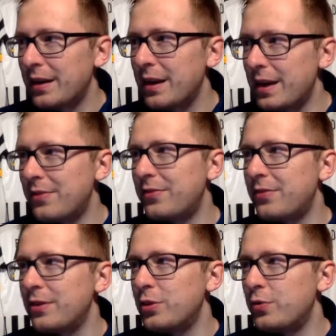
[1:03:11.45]
if
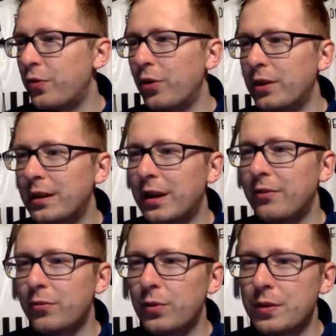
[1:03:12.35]
you fall in
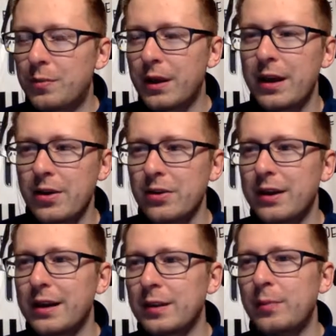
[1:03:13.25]
love with the player
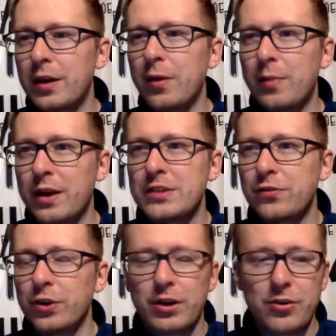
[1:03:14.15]
and the player plays
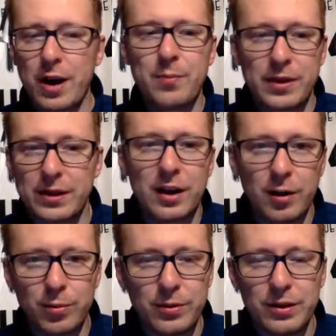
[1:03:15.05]
for a crappy
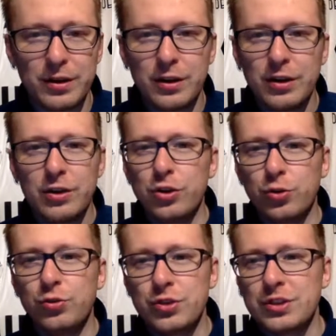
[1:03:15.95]
club,
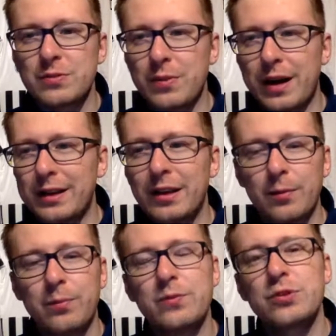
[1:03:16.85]
you'll just end
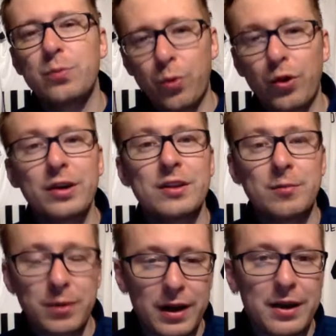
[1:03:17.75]
up supporting the
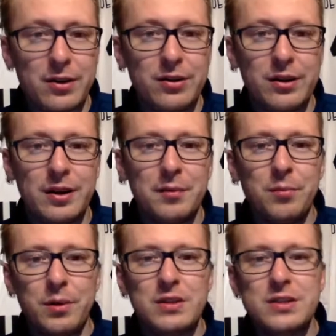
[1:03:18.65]
player.
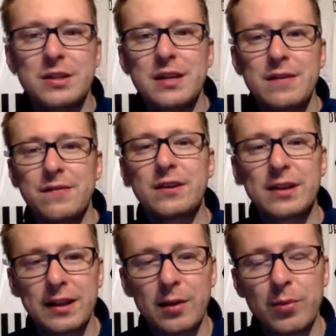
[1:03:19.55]
But if the
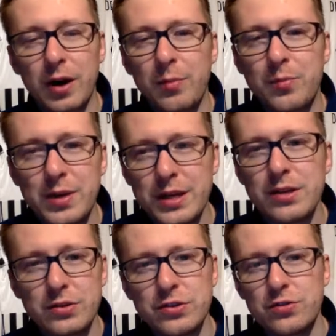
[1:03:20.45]
club
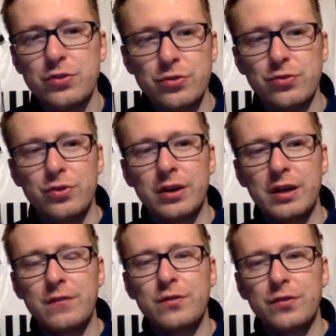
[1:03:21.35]
appeals to you,
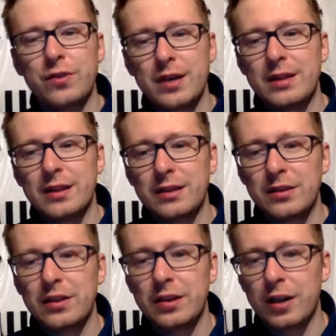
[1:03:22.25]
if you think that
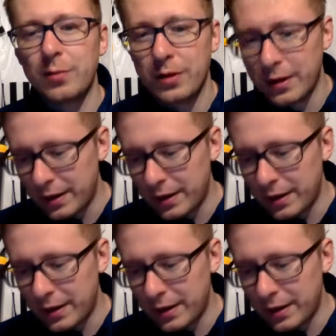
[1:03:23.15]
the club